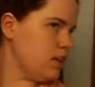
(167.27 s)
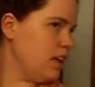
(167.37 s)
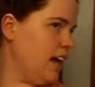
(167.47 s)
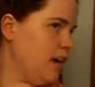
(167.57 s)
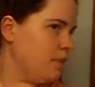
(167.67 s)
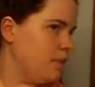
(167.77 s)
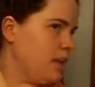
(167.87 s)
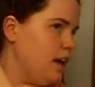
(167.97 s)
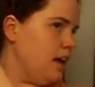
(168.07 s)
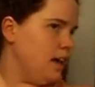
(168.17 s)
Now,
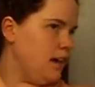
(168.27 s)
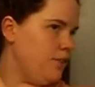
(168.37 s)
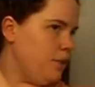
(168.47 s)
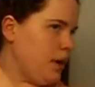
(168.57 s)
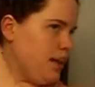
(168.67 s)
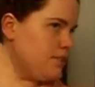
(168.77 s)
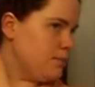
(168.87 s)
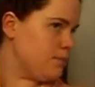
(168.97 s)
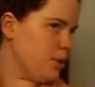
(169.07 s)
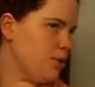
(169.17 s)
if you have
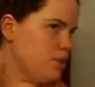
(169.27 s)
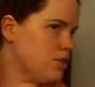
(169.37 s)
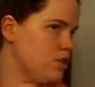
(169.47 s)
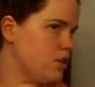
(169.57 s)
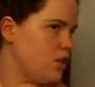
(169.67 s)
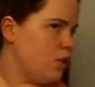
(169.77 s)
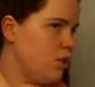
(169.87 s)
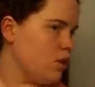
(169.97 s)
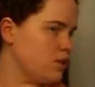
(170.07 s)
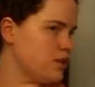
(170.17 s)
some pearls
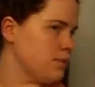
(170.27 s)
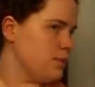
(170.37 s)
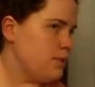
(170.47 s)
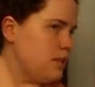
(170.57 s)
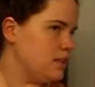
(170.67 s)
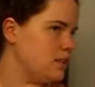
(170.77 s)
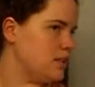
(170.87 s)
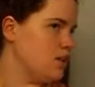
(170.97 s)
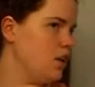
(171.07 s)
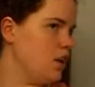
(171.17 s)
or some
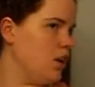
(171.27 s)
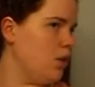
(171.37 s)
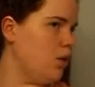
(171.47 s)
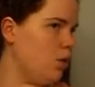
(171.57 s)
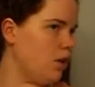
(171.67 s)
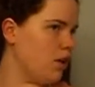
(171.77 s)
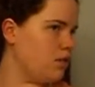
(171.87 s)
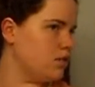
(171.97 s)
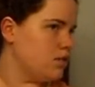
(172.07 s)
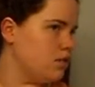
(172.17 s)
ribbons or
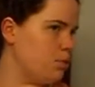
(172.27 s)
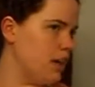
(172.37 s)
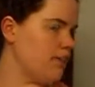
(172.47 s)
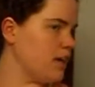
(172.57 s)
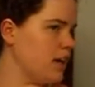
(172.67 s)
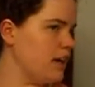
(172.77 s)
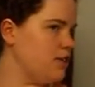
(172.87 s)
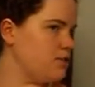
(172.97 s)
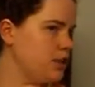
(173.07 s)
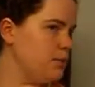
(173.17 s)
whatever kind
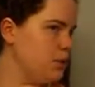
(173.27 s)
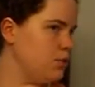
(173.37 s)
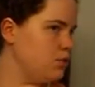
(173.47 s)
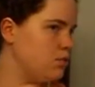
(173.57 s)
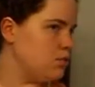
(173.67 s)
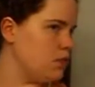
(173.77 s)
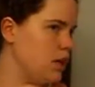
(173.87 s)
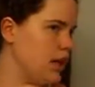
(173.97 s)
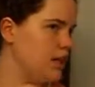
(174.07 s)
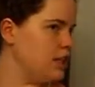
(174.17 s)
of trim you would
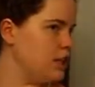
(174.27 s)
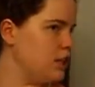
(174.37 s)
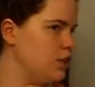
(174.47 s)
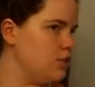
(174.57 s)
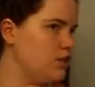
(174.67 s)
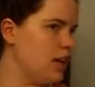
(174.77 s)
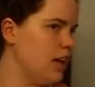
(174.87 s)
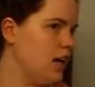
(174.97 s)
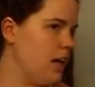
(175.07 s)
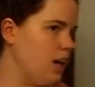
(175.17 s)
like to use,
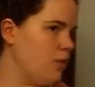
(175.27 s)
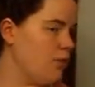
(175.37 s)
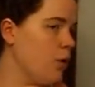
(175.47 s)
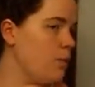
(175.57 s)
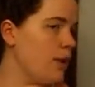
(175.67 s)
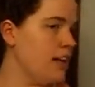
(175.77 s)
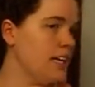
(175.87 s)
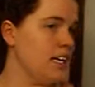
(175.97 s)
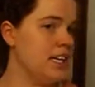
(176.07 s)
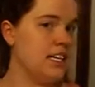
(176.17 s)
rope
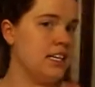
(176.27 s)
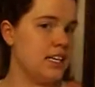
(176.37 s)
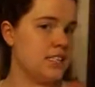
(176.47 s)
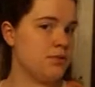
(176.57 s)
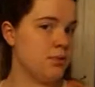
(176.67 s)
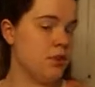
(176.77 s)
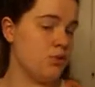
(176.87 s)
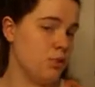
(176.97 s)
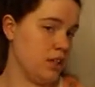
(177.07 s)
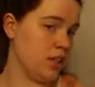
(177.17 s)
braiding it into this would look
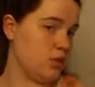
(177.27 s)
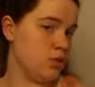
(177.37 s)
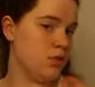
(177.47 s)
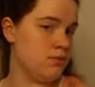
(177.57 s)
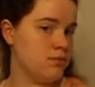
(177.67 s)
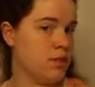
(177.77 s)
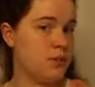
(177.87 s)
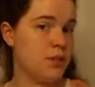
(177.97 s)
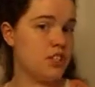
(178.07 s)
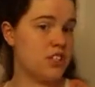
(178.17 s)
really cool,
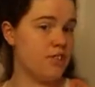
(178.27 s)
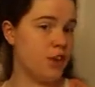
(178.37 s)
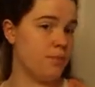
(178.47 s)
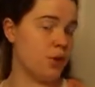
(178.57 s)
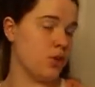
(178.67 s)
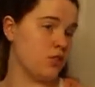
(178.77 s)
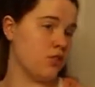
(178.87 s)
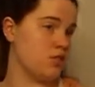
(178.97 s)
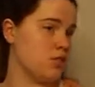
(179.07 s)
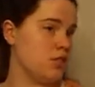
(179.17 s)
especially if you have
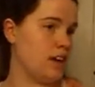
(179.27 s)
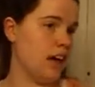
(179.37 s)
pearls.